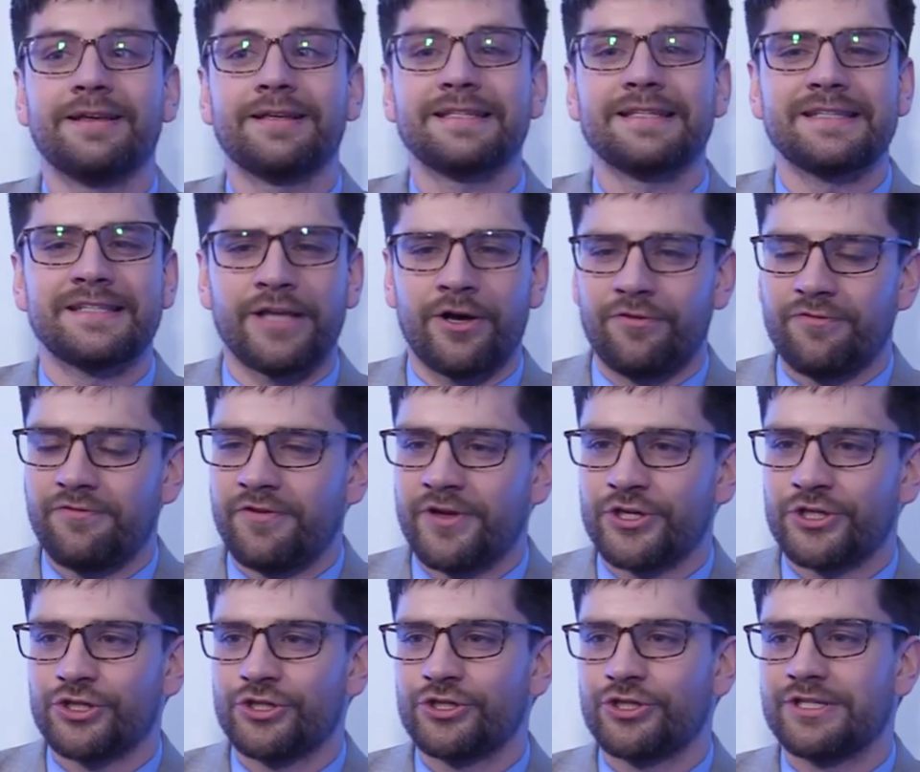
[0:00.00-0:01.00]

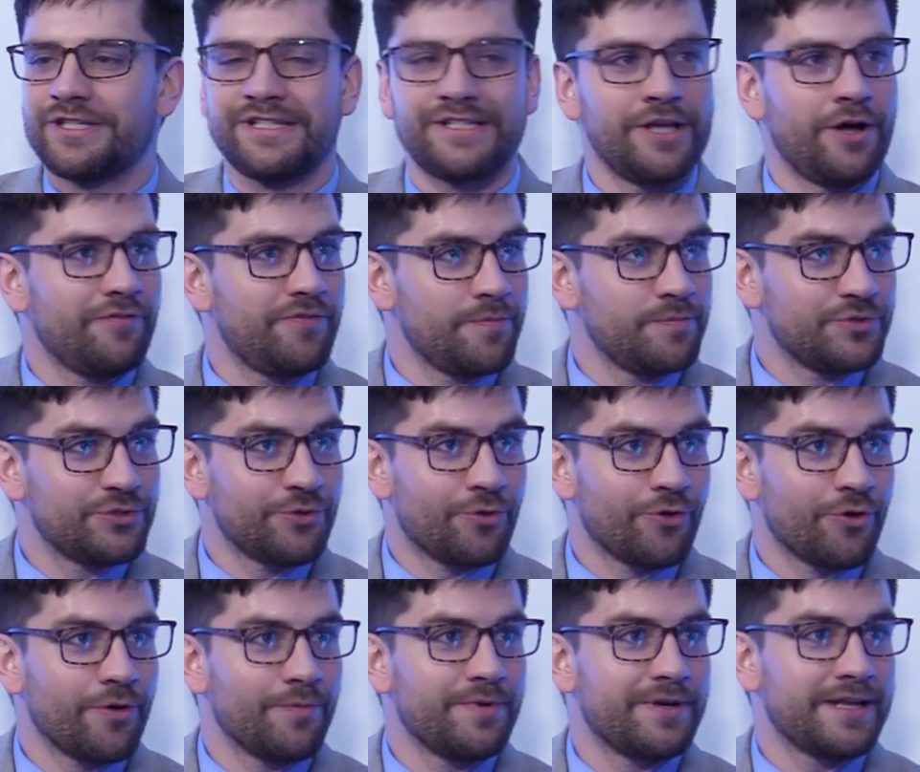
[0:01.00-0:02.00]
selfish,
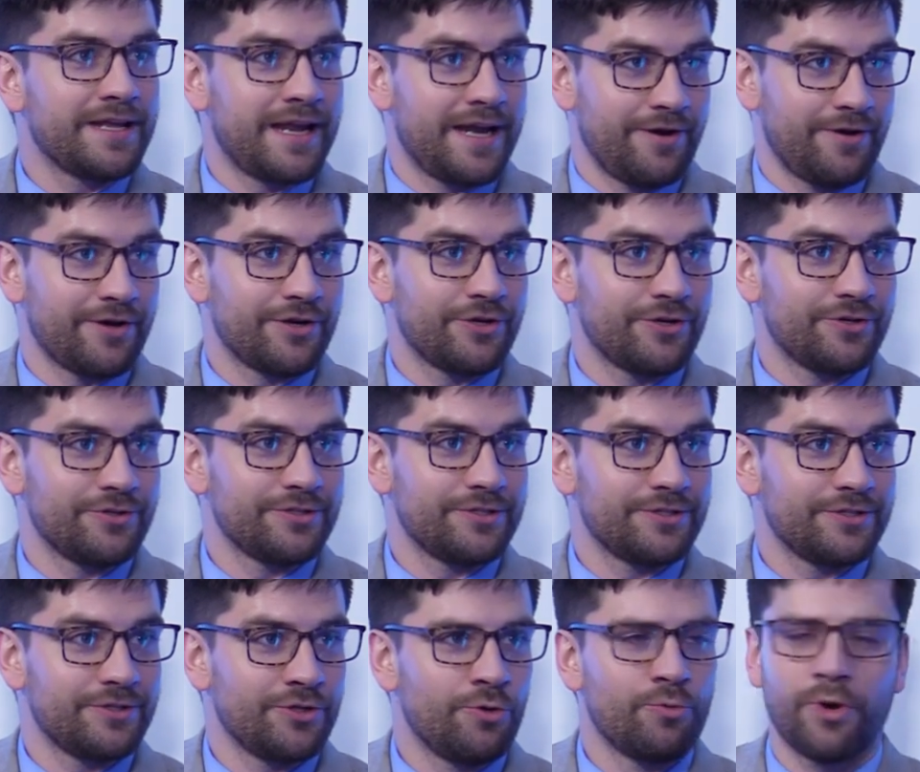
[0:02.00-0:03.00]
self-absorbed
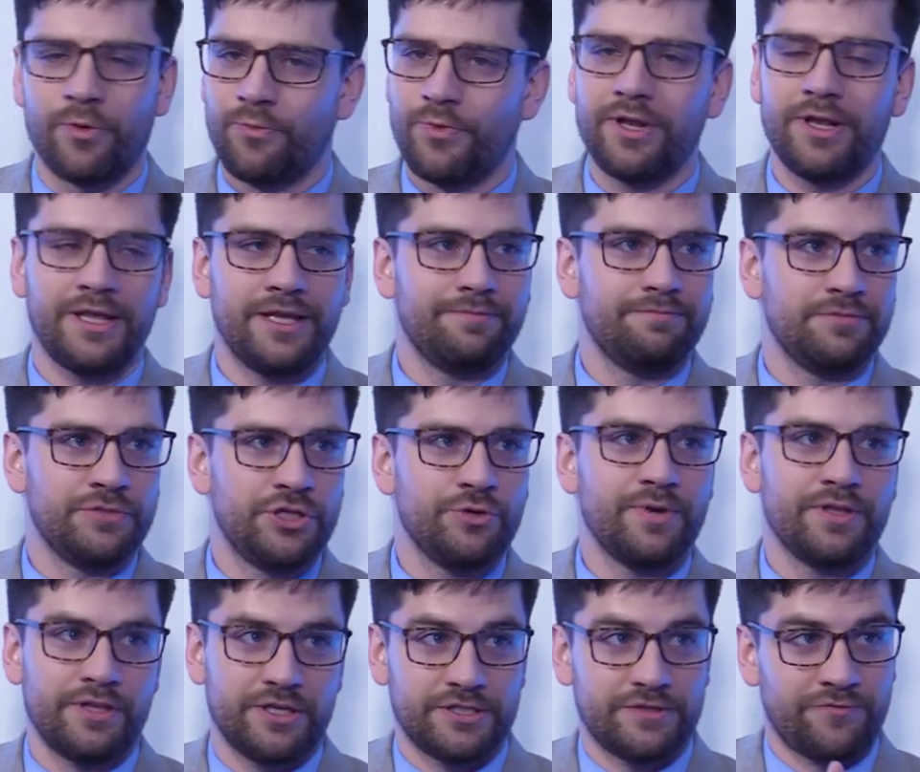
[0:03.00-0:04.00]
characters who are really
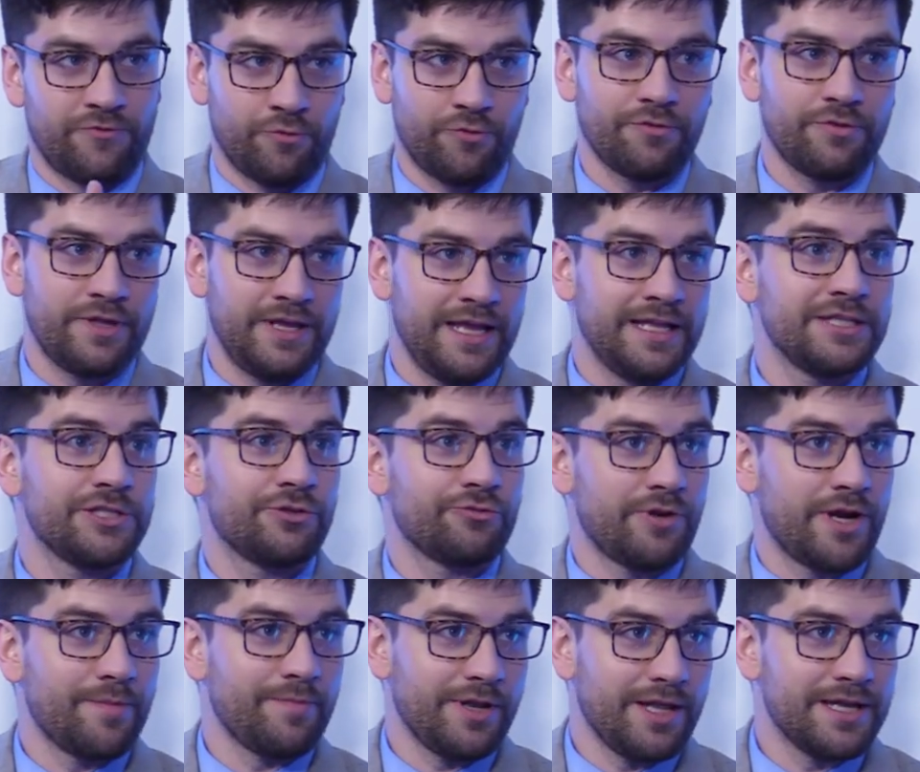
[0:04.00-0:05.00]
doing this for the
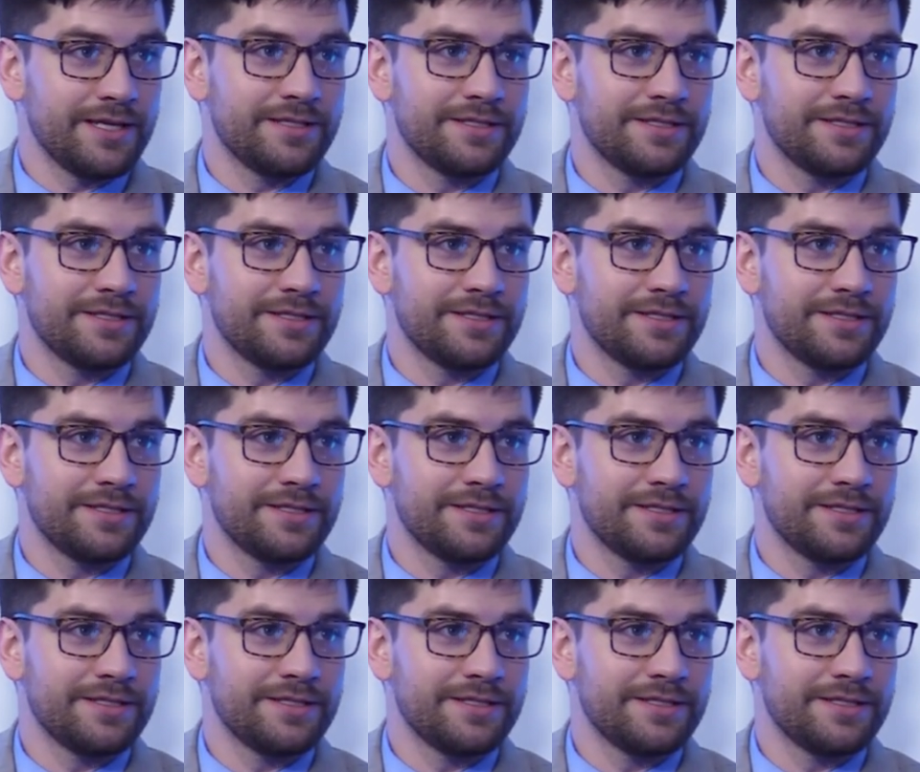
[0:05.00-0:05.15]
Instagram likes,